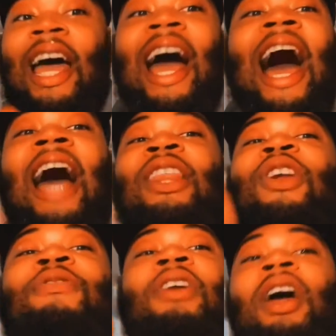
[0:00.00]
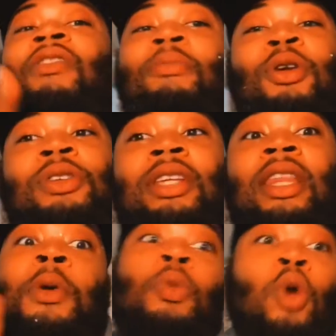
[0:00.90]
I literally felt every emotion that they
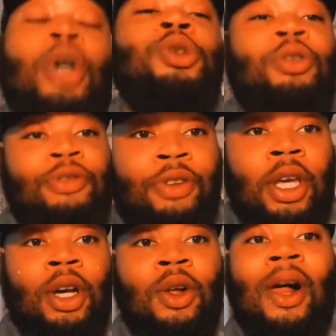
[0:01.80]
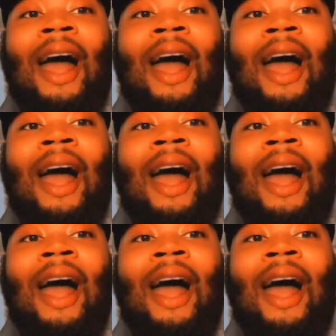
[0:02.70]
would want you to feel